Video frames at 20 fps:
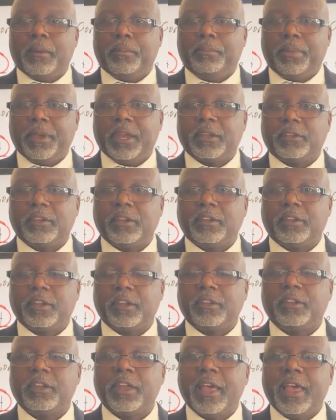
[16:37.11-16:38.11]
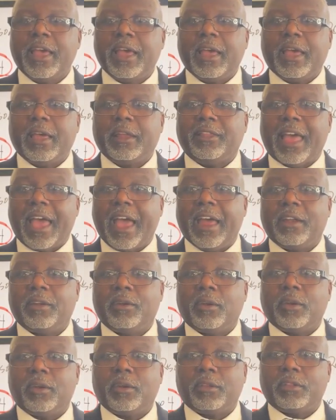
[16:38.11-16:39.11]
businesses
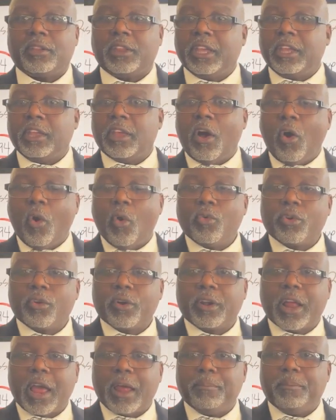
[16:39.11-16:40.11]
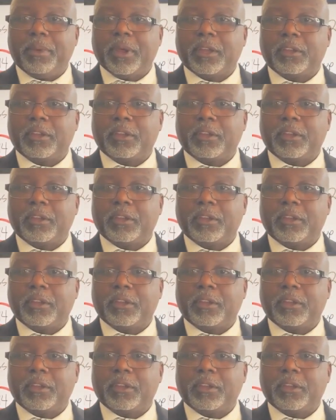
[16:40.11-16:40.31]
that the owner of that